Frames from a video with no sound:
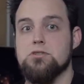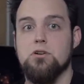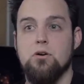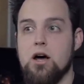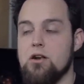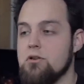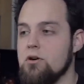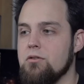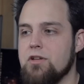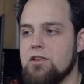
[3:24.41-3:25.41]
So I don't
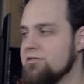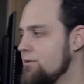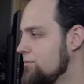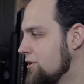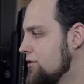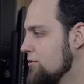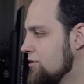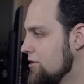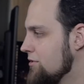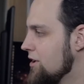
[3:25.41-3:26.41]
know if that's something to do
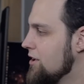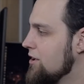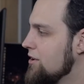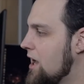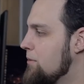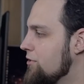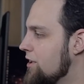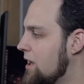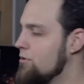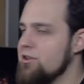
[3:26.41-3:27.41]
with the cable
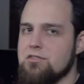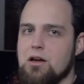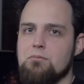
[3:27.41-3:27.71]
that came with this.